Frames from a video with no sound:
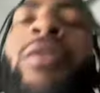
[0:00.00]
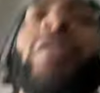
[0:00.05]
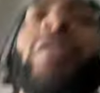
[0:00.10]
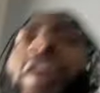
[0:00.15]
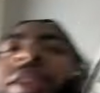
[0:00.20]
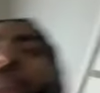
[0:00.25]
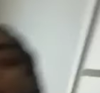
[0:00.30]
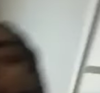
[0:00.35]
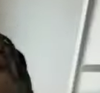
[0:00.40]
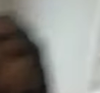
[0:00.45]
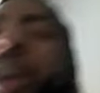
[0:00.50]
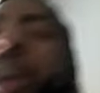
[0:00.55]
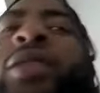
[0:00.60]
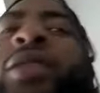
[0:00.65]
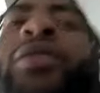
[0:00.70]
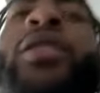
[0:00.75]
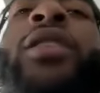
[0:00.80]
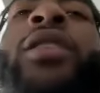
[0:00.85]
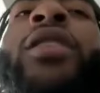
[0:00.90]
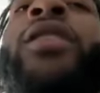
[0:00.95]
as an NIL
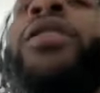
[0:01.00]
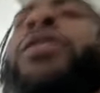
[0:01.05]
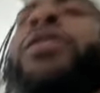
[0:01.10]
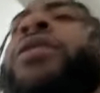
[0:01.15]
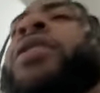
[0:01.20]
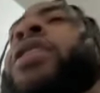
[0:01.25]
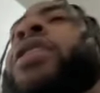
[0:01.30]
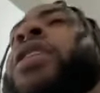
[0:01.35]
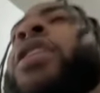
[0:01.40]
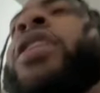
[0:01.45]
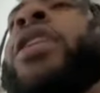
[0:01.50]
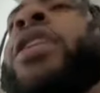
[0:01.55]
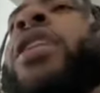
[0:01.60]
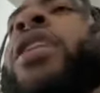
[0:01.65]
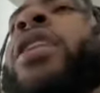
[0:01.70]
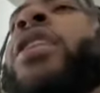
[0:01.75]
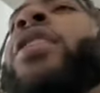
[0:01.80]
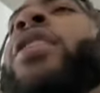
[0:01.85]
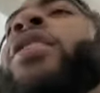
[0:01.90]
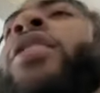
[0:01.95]
thing, and
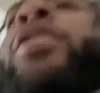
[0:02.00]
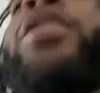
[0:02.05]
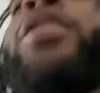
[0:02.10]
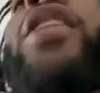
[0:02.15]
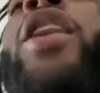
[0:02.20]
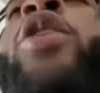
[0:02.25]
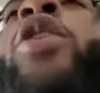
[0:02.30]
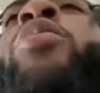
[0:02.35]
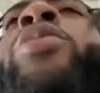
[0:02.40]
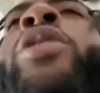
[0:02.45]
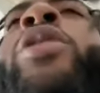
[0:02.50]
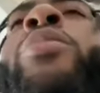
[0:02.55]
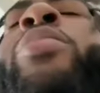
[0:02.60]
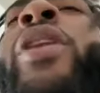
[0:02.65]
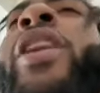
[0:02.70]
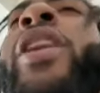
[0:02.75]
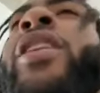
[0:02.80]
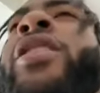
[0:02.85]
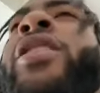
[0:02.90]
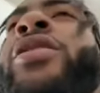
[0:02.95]
and uh, I opened the
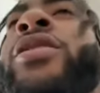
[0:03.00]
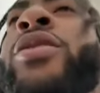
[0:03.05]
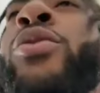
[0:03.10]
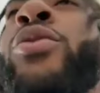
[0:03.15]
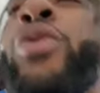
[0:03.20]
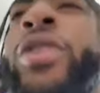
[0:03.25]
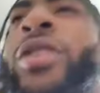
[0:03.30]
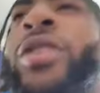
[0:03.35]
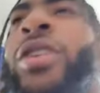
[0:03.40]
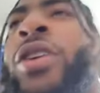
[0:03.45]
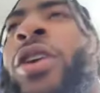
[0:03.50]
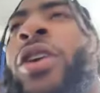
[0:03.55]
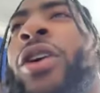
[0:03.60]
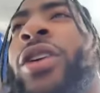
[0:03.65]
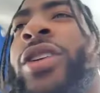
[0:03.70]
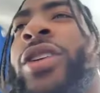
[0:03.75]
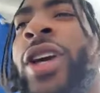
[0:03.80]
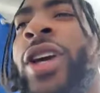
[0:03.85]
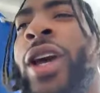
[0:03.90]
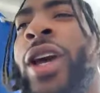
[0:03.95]
package, and one of the
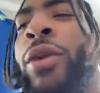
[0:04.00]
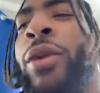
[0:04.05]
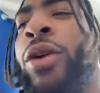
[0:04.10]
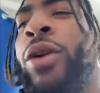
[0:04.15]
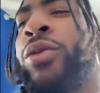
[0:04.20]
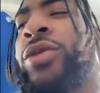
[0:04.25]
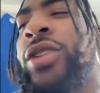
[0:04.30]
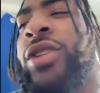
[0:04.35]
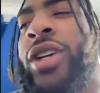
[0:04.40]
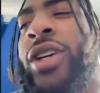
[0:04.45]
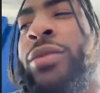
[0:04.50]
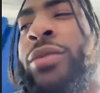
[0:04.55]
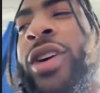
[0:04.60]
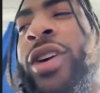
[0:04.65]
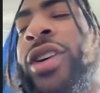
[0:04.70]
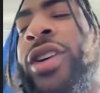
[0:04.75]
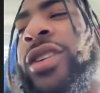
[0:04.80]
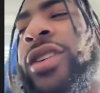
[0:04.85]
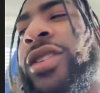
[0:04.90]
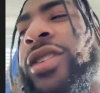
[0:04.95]
cards that came out was a Dick
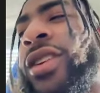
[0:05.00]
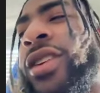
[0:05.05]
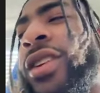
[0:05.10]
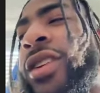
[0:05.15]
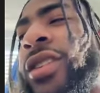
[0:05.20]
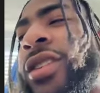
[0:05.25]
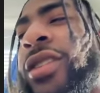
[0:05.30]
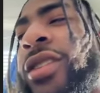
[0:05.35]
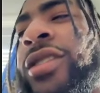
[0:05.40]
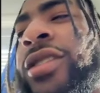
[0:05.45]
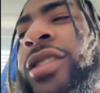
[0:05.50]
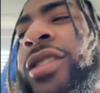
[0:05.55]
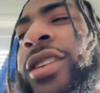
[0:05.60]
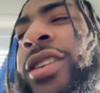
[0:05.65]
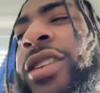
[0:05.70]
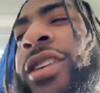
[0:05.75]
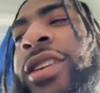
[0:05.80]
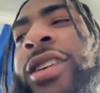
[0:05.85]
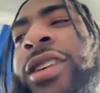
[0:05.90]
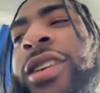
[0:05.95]
Butkus, and
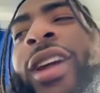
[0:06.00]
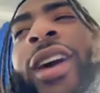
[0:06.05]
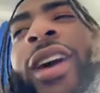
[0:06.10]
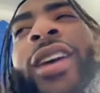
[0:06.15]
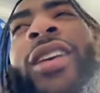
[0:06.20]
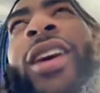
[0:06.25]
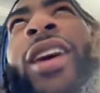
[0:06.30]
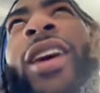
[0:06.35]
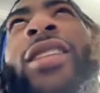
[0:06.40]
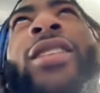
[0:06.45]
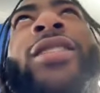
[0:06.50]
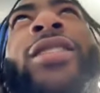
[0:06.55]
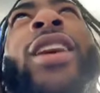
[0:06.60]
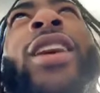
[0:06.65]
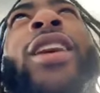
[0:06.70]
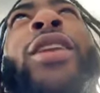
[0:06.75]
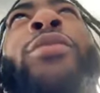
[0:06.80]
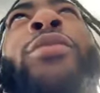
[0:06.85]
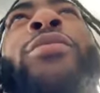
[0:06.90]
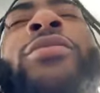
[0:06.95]
like at the
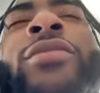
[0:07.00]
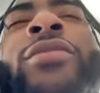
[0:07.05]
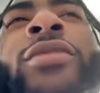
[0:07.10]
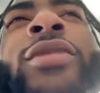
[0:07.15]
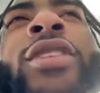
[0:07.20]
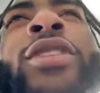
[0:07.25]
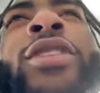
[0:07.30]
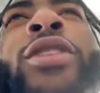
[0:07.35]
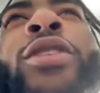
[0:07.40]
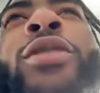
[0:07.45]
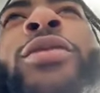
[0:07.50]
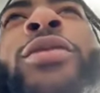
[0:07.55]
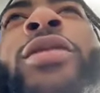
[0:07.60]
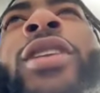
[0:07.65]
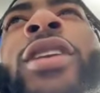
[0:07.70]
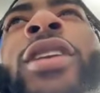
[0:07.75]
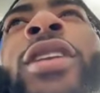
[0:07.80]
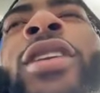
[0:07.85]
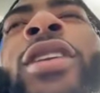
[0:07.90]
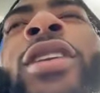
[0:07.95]
time, you know,
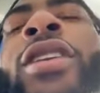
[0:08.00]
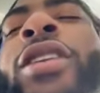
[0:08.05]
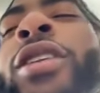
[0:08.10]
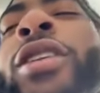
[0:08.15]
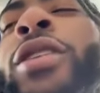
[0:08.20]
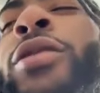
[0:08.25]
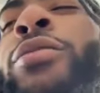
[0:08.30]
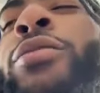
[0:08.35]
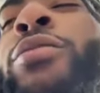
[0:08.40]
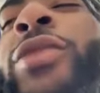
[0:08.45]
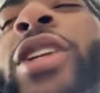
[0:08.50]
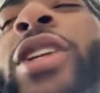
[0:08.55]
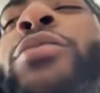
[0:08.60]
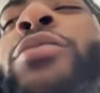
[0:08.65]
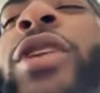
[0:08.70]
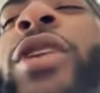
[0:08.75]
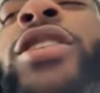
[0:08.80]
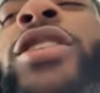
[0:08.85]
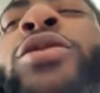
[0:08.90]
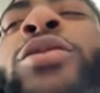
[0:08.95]
um, Dick
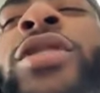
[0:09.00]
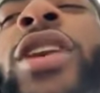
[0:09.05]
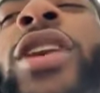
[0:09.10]
Butkus was